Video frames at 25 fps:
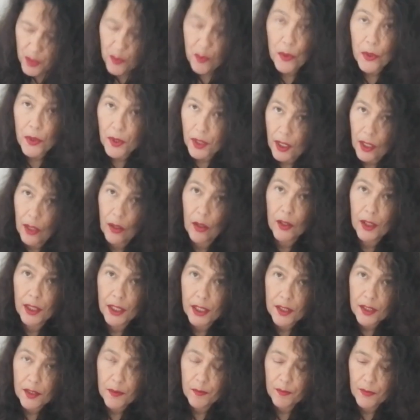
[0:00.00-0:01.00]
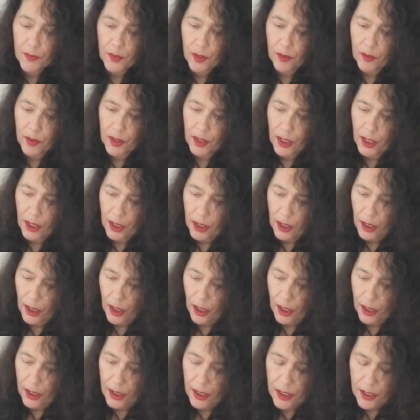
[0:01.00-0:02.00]
working on it. Okay,
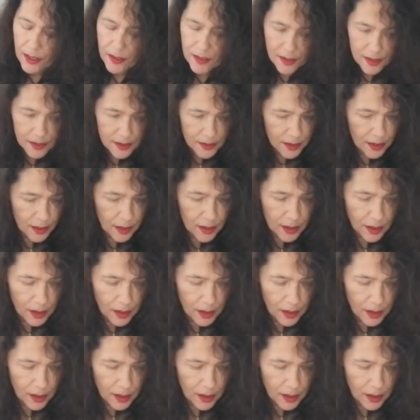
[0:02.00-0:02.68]
it's